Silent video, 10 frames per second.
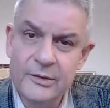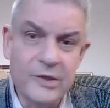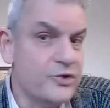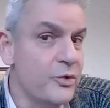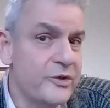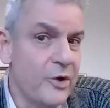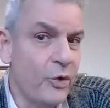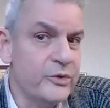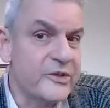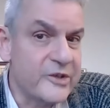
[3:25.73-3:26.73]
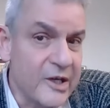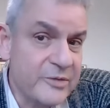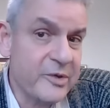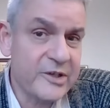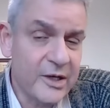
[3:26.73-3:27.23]
The Jews owned
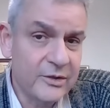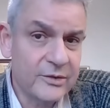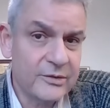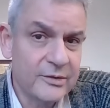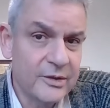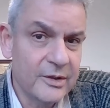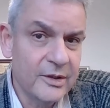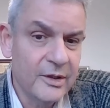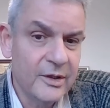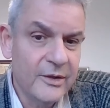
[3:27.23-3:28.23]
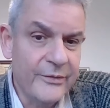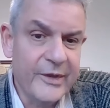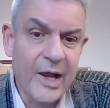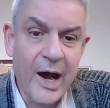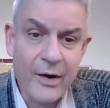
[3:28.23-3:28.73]
6%,
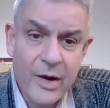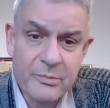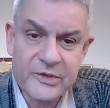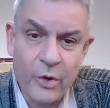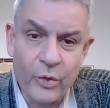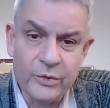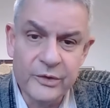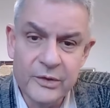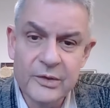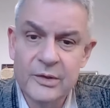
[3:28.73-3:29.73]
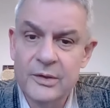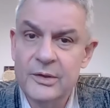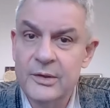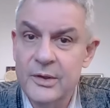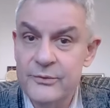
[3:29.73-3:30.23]
the Arabs owned
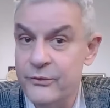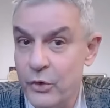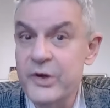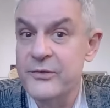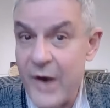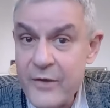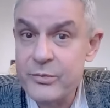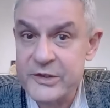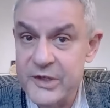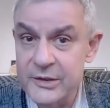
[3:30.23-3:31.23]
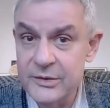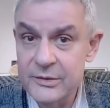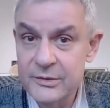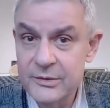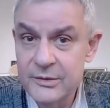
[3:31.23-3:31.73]
45%
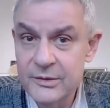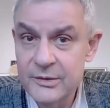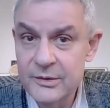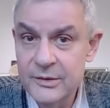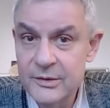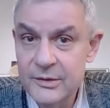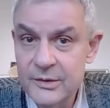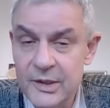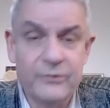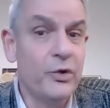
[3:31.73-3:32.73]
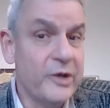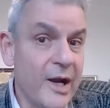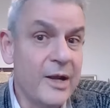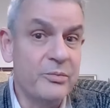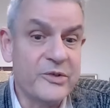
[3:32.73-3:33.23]
and
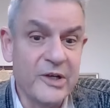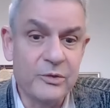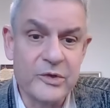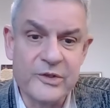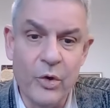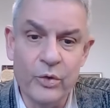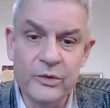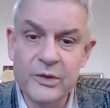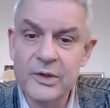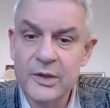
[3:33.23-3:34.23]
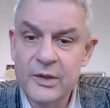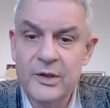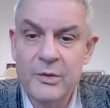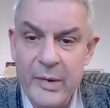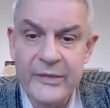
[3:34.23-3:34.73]
49% was owned
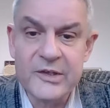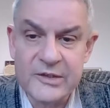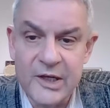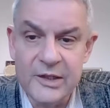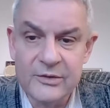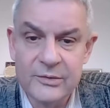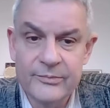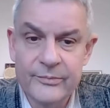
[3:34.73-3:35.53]
by the state.